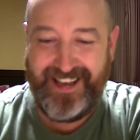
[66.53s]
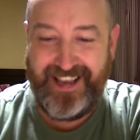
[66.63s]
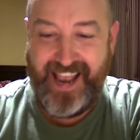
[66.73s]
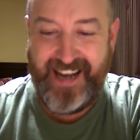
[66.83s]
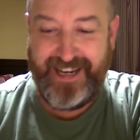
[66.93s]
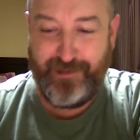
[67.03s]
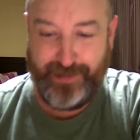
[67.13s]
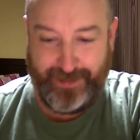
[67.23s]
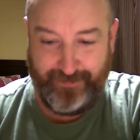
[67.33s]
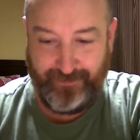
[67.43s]

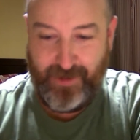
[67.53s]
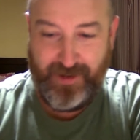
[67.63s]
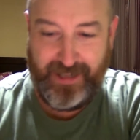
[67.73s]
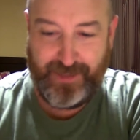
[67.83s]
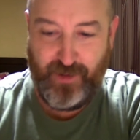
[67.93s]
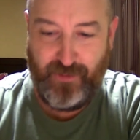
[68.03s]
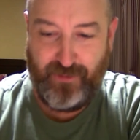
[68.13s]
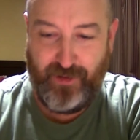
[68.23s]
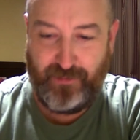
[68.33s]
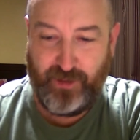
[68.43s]
Anyway, let's move
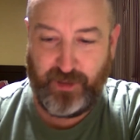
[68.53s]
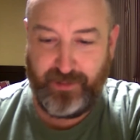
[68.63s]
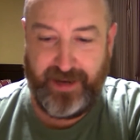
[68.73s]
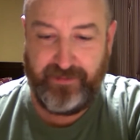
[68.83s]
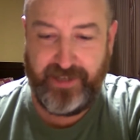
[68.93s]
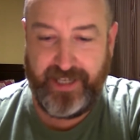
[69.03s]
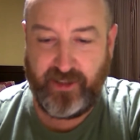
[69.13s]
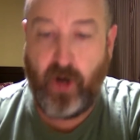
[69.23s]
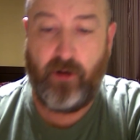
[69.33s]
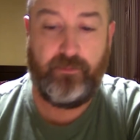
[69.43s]
on. What do we have next?
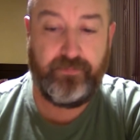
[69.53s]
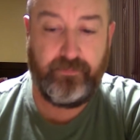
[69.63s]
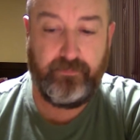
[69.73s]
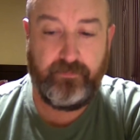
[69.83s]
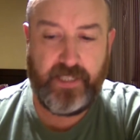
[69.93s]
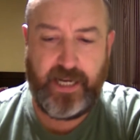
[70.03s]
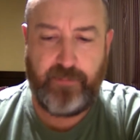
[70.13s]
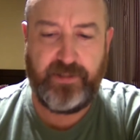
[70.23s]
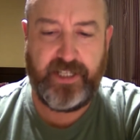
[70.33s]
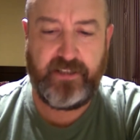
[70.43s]
Oh, did I
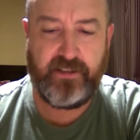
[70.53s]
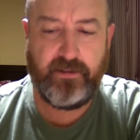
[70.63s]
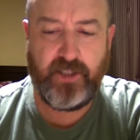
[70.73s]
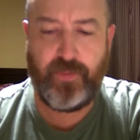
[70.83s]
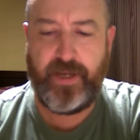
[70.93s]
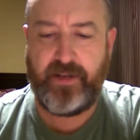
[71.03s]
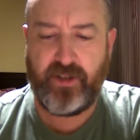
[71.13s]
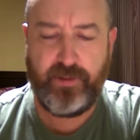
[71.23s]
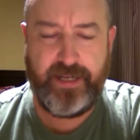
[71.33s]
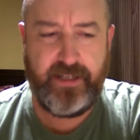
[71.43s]
predict Spain,
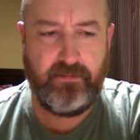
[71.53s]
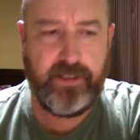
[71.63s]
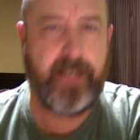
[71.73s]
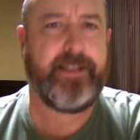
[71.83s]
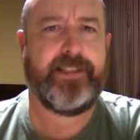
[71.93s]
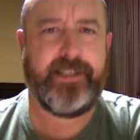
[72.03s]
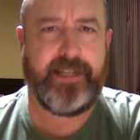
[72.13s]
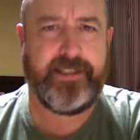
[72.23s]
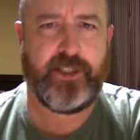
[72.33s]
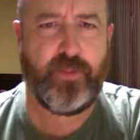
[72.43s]
Sweden? Yes, I did.
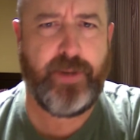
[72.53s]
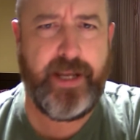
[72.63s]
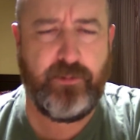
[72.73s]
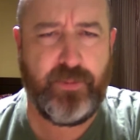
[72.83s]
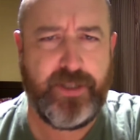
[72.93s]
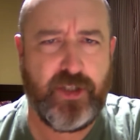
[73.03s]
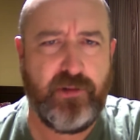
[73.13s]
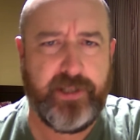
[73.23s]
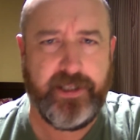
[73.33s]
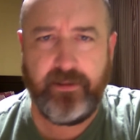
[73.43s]
I said Spain would be
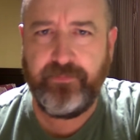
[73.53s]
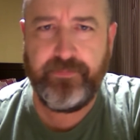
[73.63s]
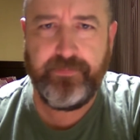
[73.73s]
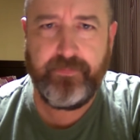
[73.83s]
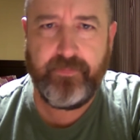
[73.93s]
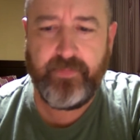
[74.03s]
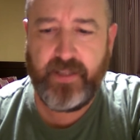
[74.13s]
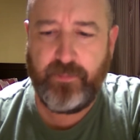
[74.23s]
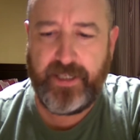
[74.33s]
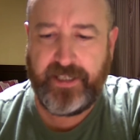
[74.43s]
2-0,
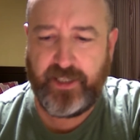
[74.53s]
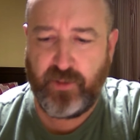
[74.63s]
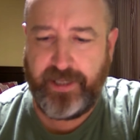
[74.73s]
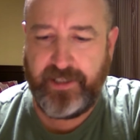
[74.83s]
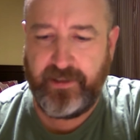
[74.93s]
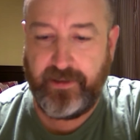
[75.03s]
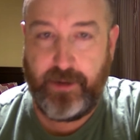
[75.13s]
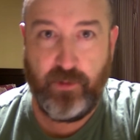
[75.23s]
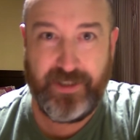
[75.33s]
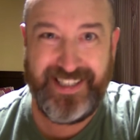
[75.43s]
beating Sweden.
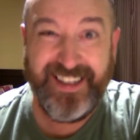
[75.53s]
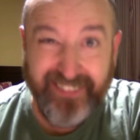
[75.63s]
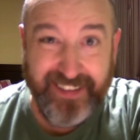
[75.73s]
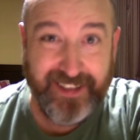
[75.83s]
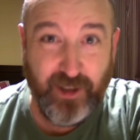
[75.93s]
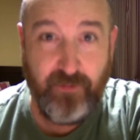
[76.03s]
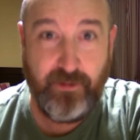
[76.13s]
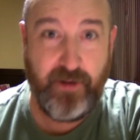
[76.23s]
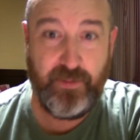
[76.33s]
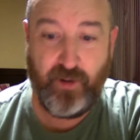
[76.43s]
That was 0-0.
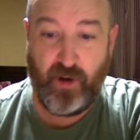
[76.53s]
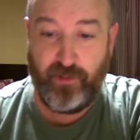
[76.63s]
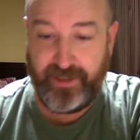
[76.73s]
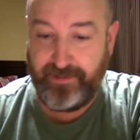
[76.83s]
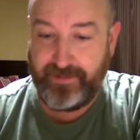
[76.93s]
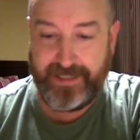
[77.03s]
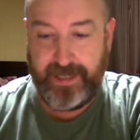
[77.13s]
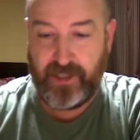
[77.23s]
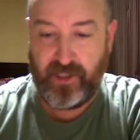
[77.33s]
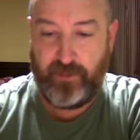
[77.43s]
Very boring. Didn't
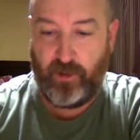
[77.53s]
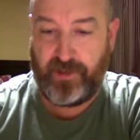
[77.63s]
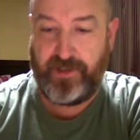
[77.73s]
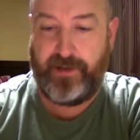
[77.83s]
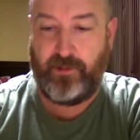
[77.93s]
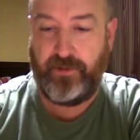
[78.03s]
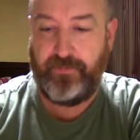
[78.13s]
actually watch that one.